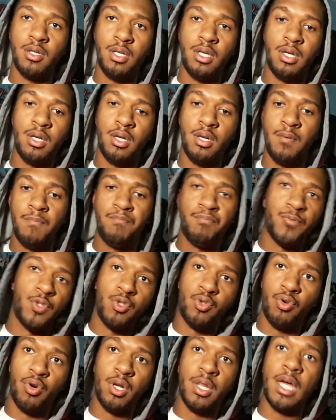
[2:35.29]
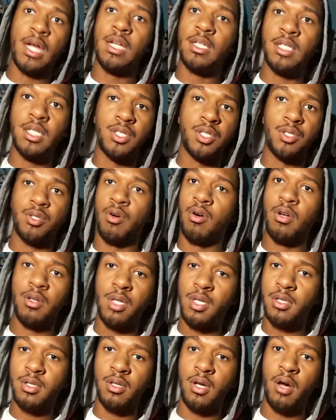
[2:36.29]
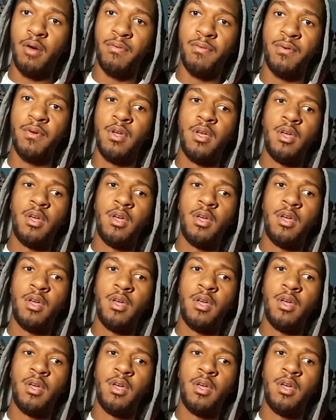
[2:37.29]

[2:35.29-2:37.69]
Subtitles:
the drawer that the teacher took all their stuff.